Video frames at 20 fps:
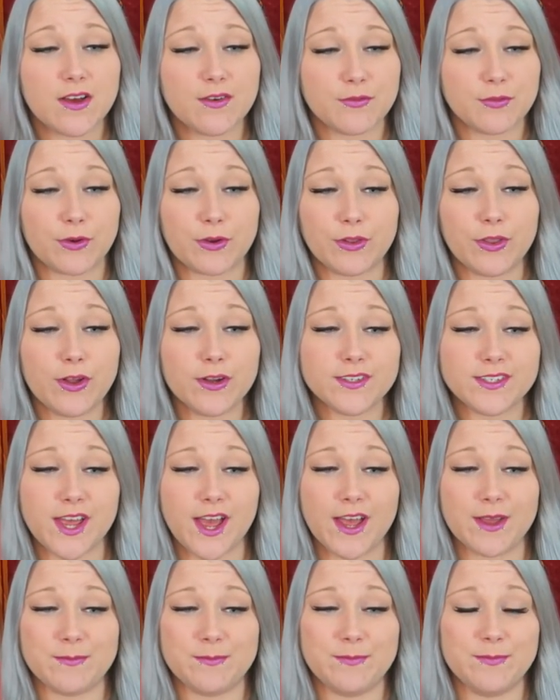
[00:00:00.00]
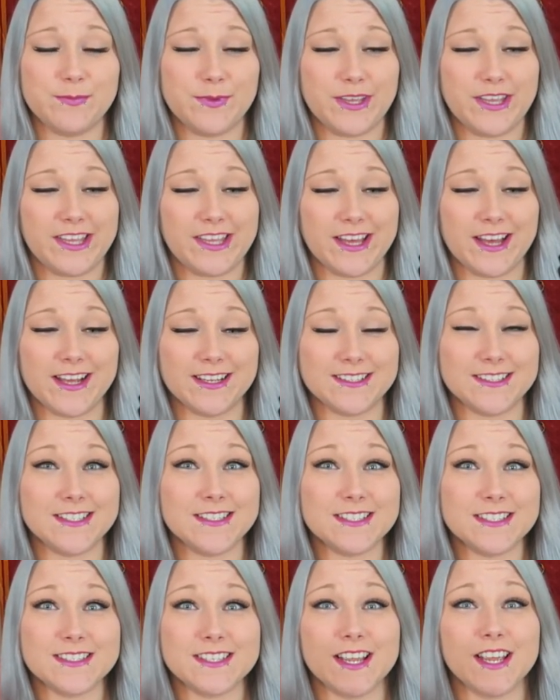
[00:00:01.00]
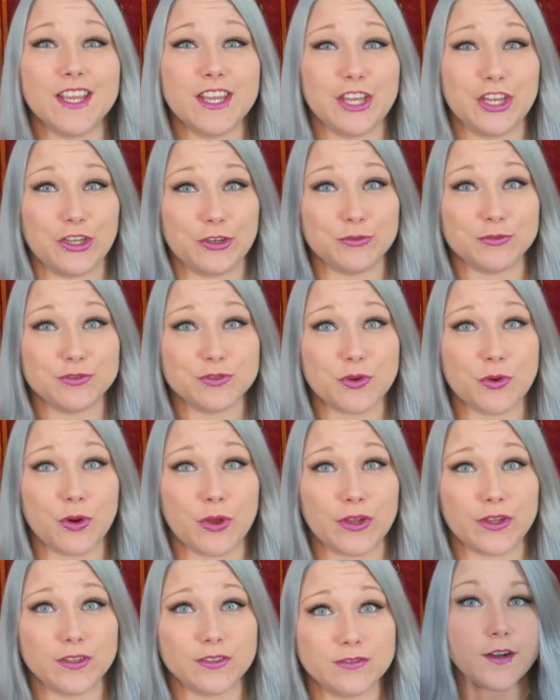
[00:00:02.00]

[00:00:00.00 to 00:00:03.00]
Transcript: for a long time because this is a huge coil.